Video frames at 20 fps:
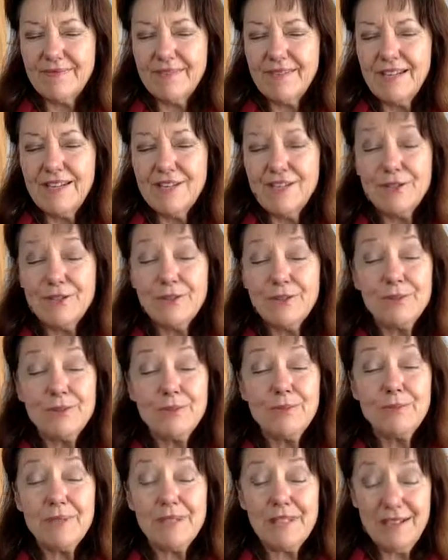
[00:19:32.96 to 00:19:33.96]
as you
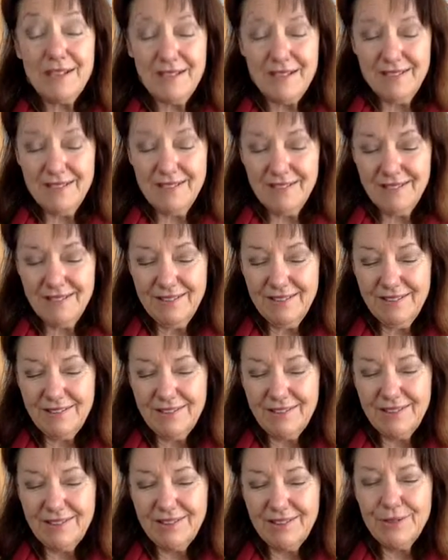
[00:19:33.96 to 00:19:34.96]
move beyond
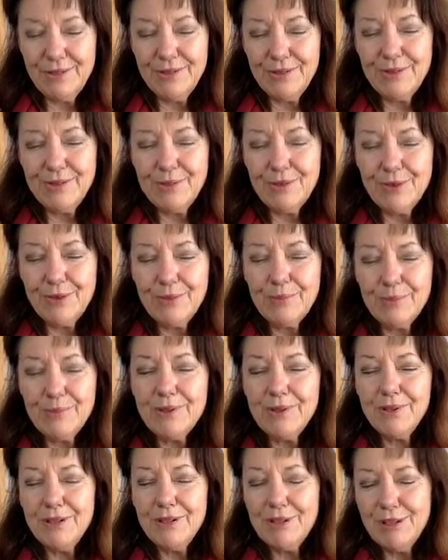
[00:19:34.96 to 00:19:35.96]
your
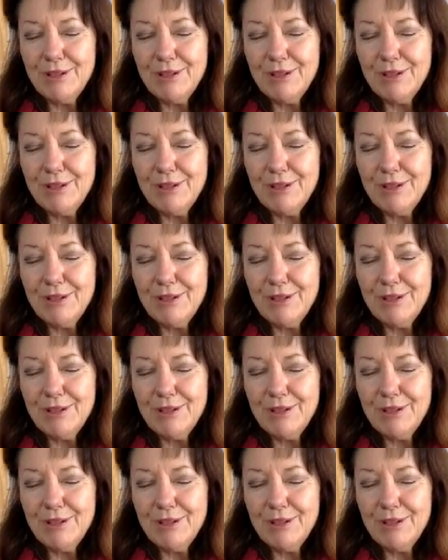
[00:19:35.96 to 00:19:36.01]
normal